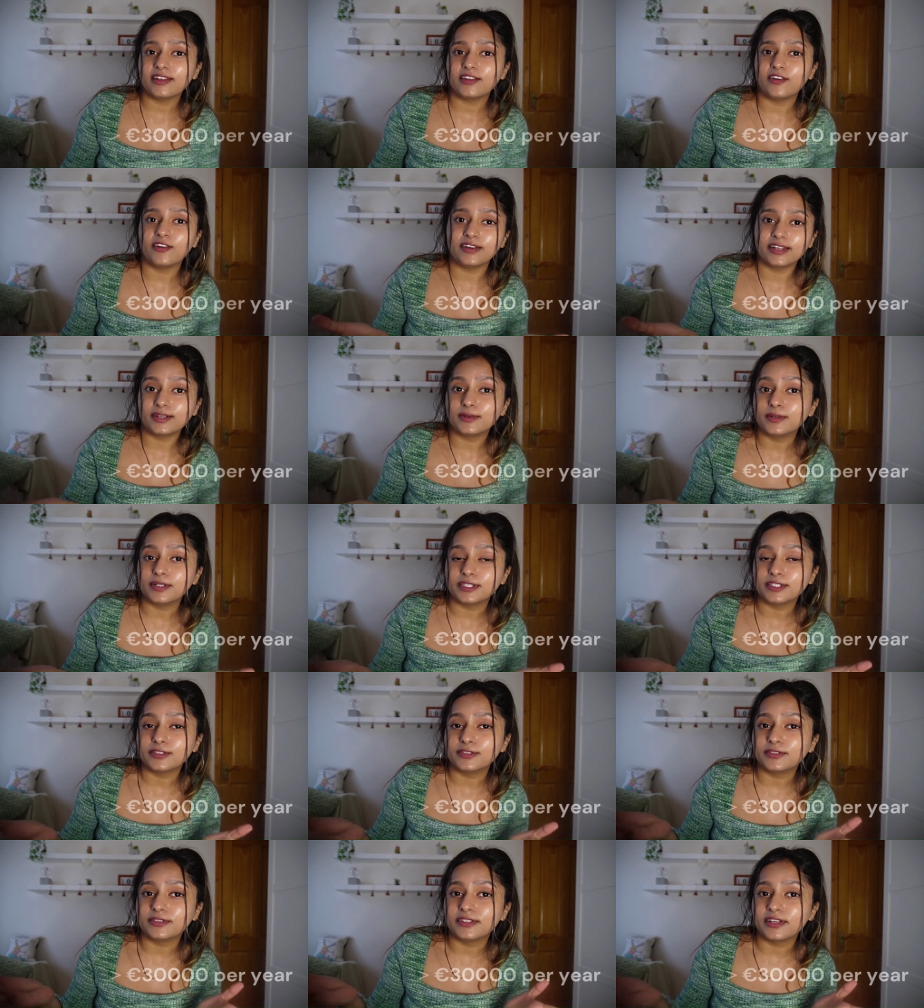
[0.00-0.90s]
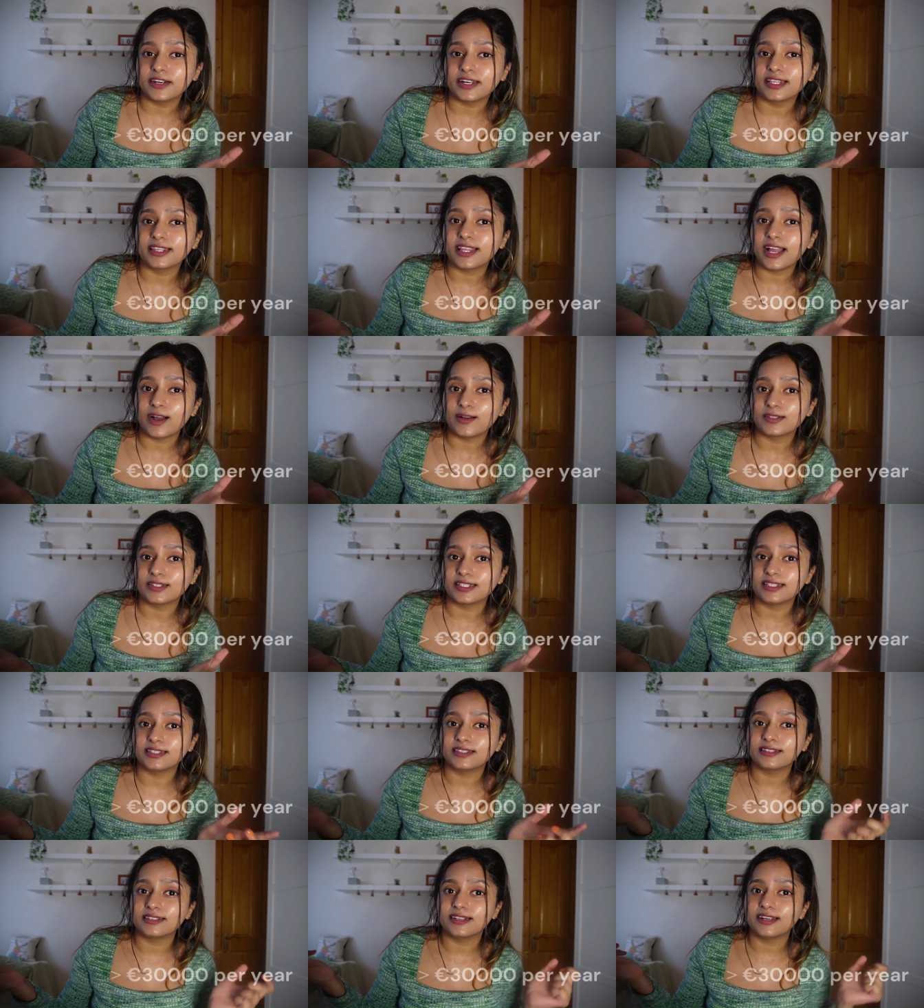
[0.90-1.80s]
or equal to
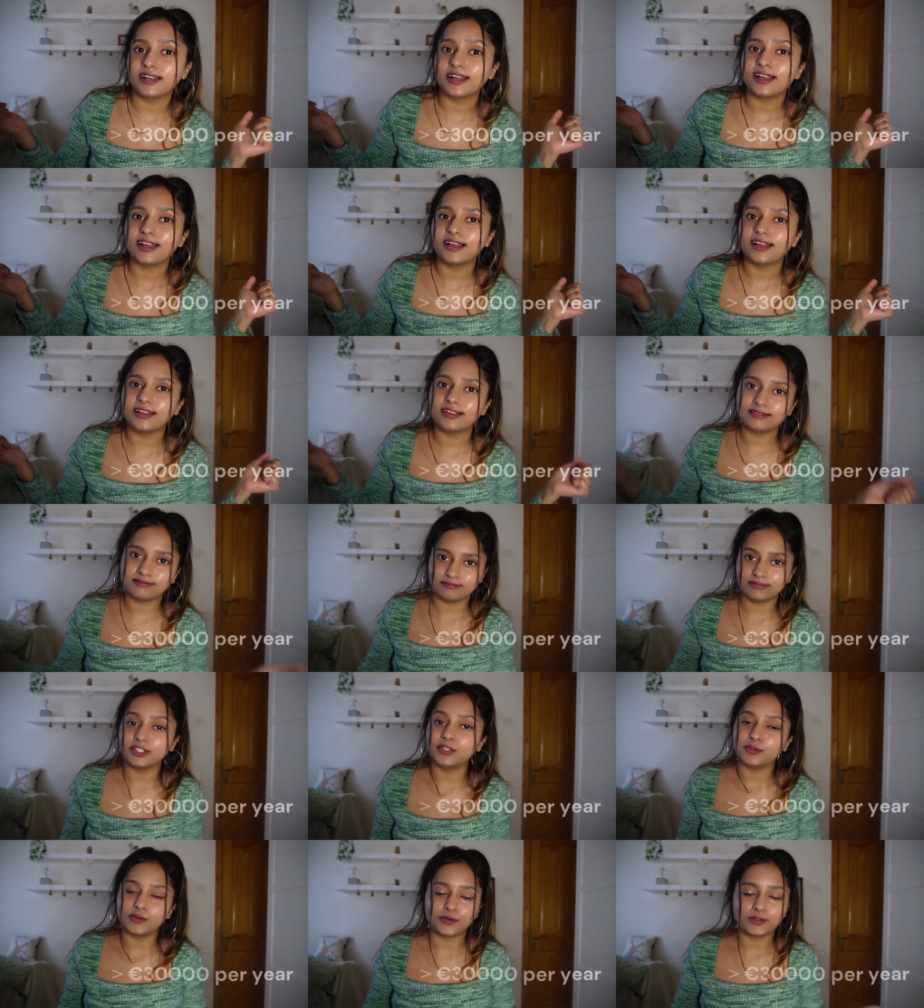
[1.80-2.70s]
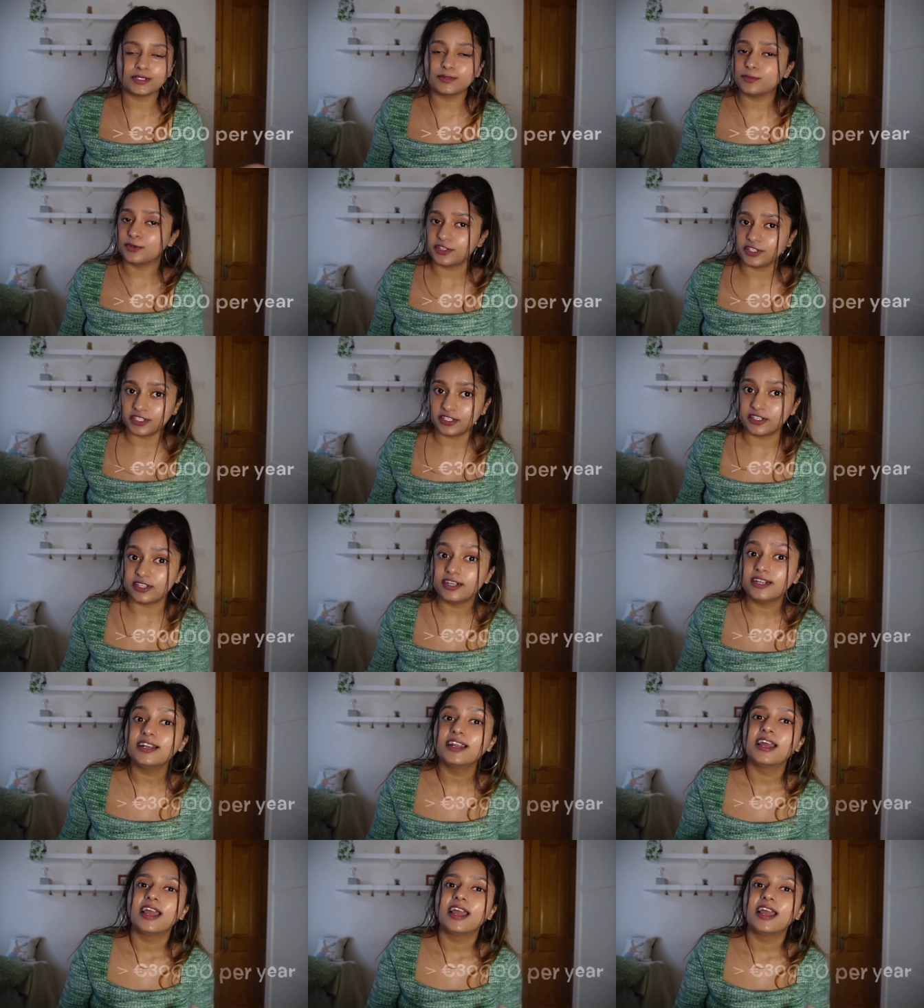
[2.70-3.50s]
30,000 euros per year.